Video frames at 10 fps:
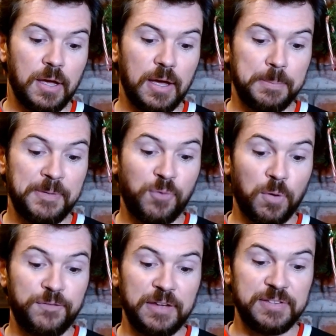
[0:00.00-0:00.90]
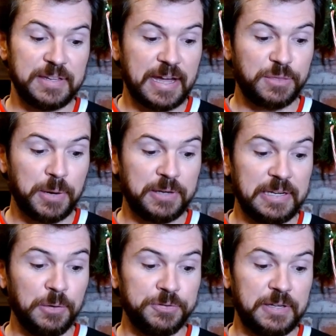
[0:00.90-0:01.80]
before facing the 9th ranked
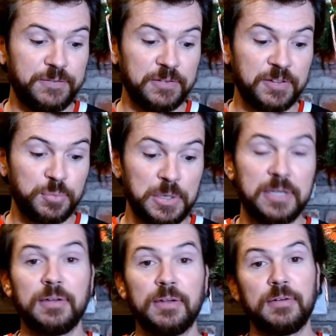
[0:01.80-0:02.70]
Eagles defense this week.